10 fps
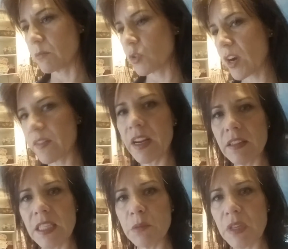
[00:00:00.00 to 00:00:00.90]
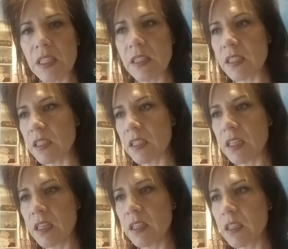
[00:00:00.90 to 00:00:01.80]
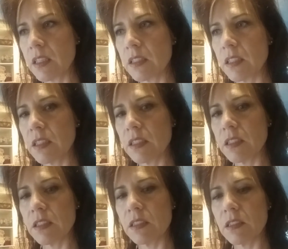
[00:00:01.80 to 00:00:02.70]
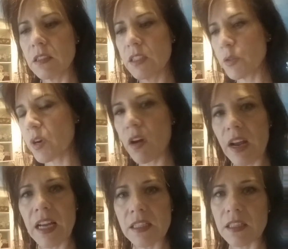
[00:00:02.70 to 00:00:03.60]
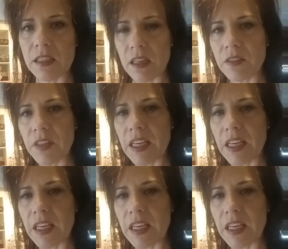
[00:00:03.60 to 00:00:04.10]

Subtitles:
driving out demons and doing all kinds of stuff.